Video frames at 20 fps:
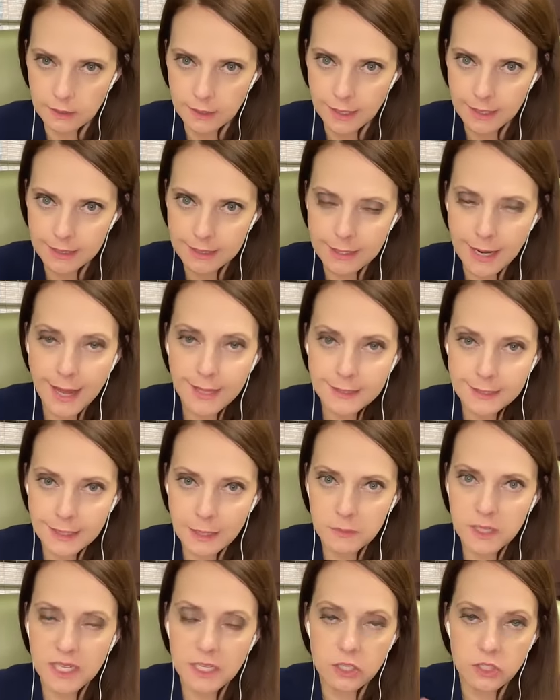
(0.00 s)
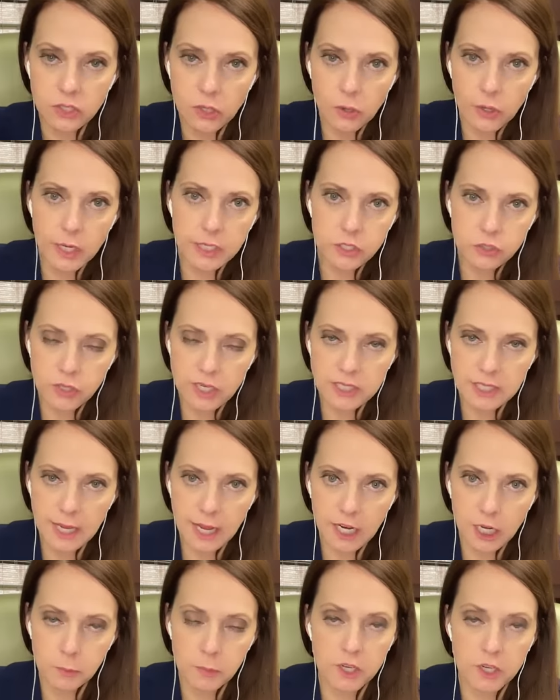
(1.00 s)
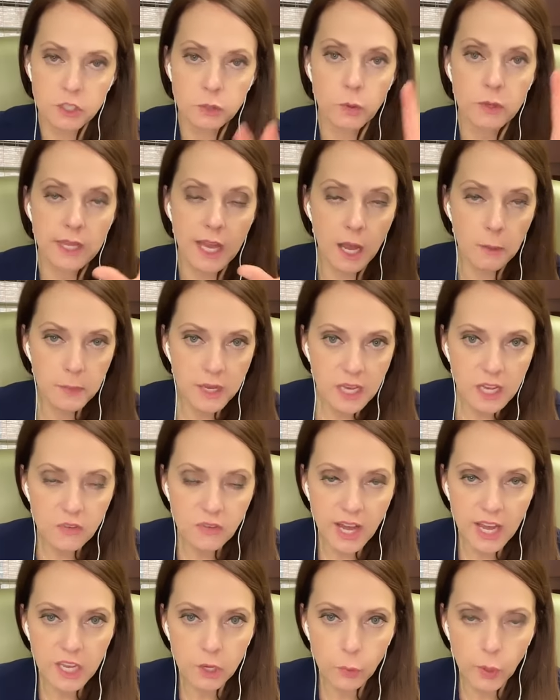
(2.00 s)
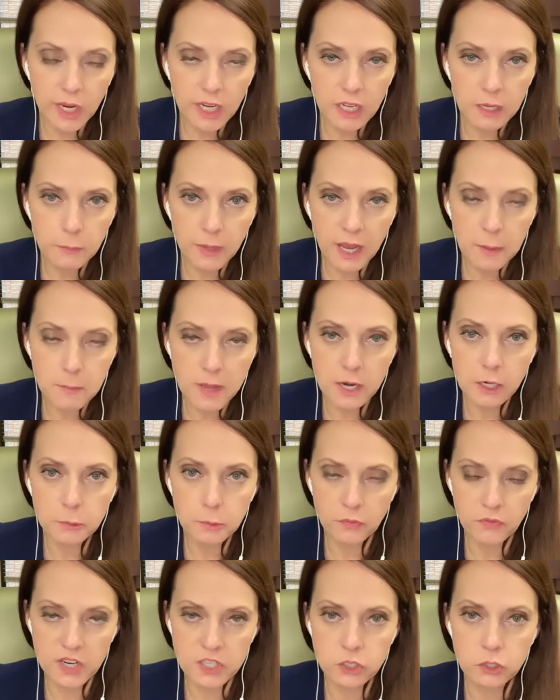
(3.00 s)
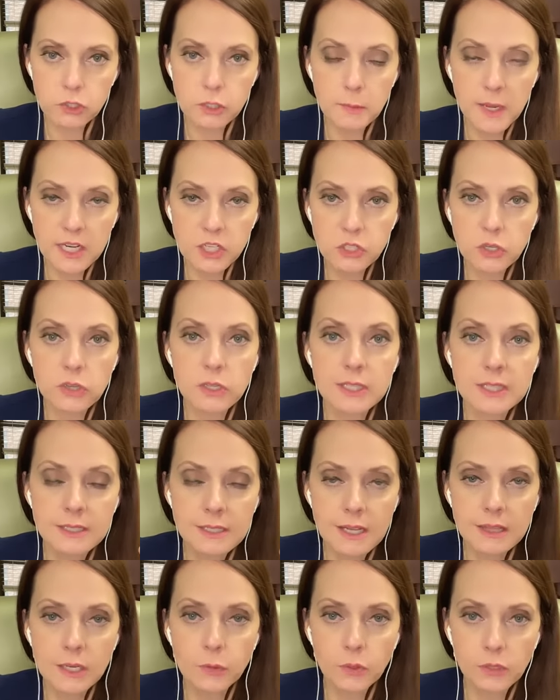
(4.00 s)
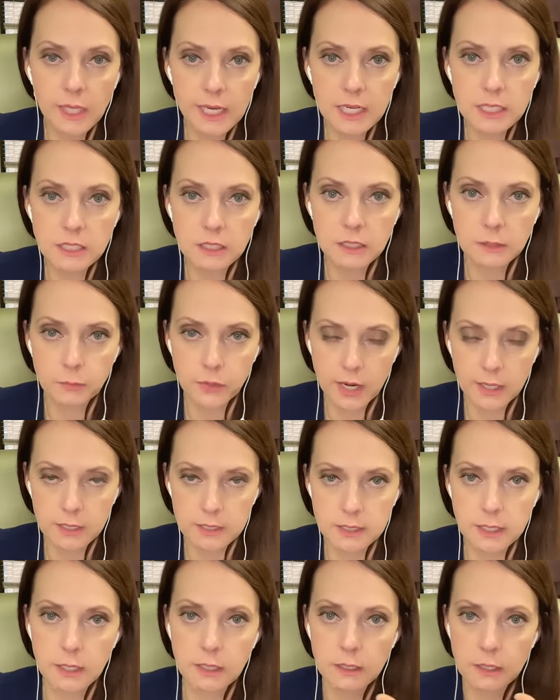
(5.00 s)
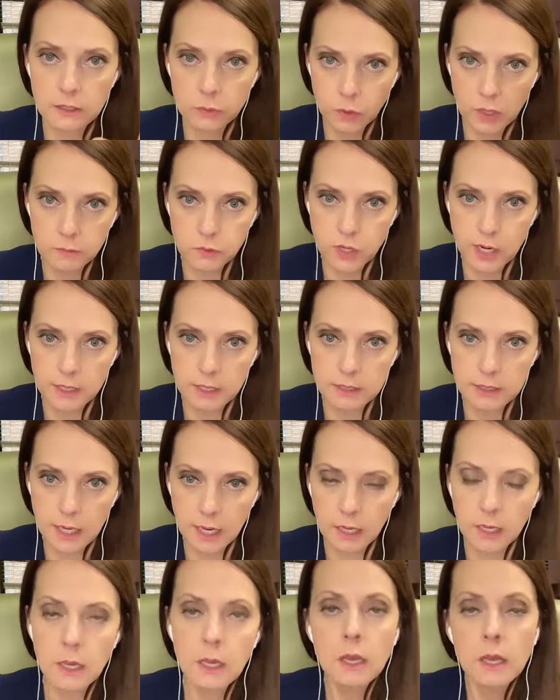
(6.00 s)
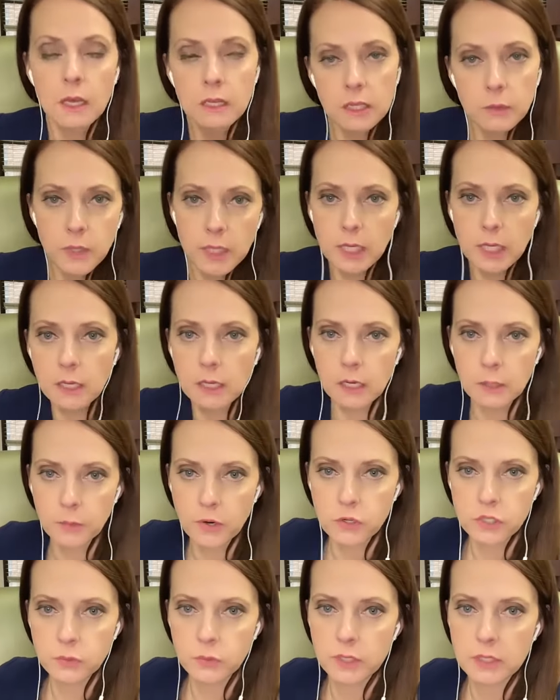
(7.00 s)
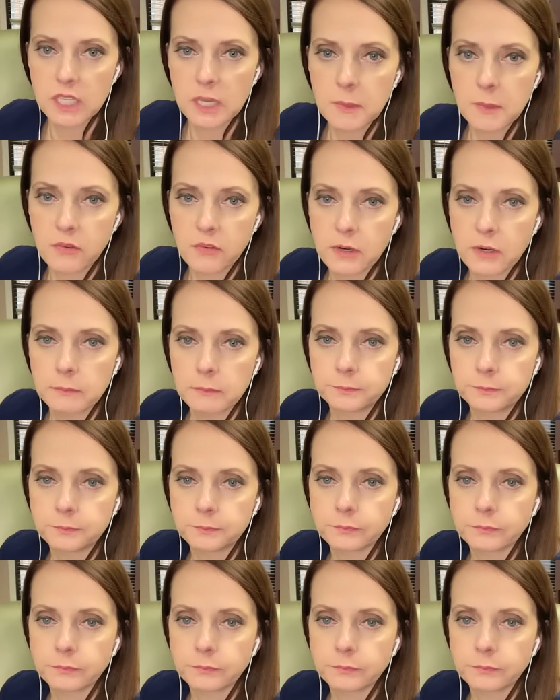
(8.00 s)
that it's not something and just go ahead straight to acupuncture without being evaluated by a medical professional to make sure that's nothing related to the pregnancy, is what I'm trying to say. And then we can approach it with a team effort.